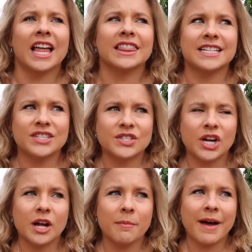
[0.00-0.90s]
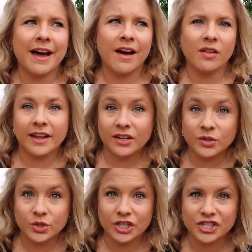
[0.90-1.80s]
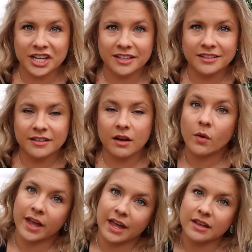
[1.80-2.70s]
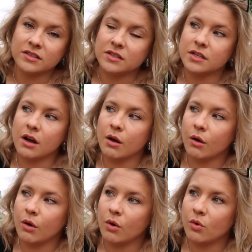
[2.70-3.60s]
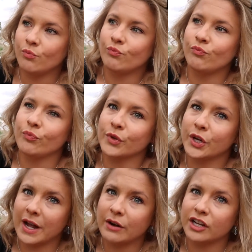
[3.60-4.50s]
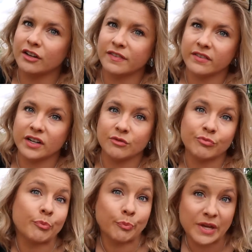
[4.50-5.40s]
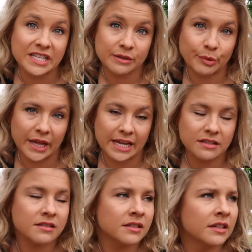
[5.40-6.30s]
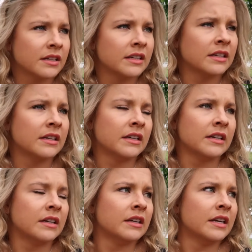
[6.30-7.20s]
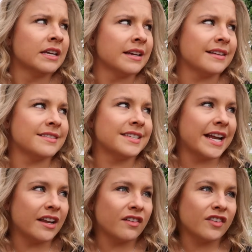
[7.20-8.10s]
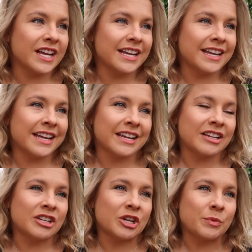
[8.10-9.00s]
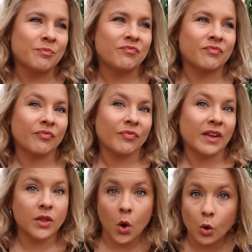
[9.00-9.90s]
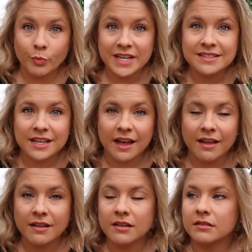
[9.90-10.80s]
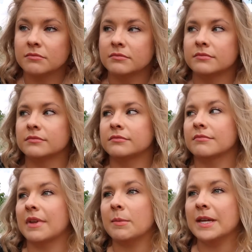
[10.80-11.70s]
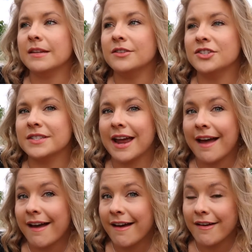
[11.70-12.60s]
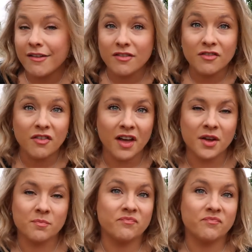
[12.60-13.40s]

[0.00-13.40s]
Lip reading: let's talk about like nutrition. Okay, so you're out at your favorite pizza place. Instead of eating the whole pizza, maybe just have